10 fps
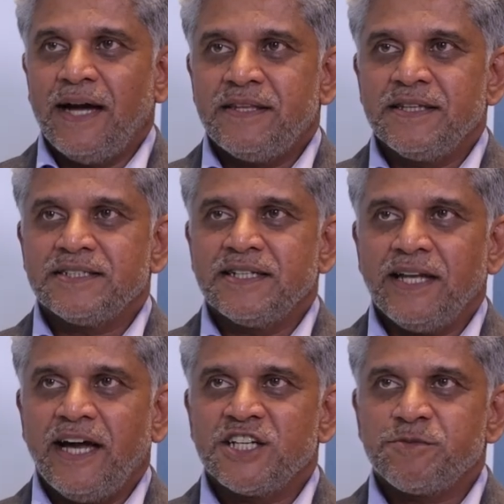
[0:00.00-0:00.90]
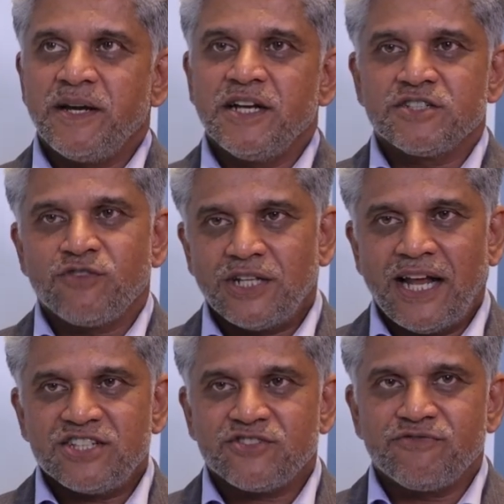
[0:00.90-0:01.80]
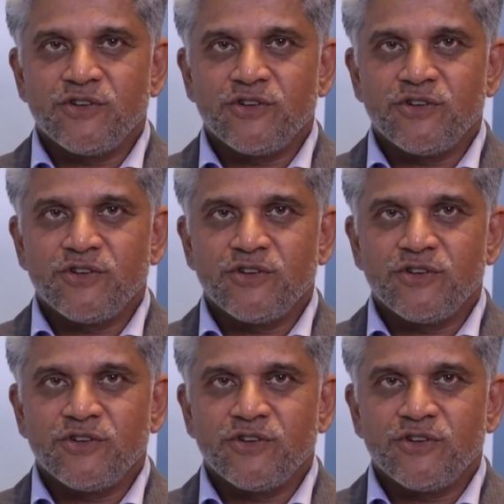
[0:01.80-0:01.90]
I think this entire experience for the last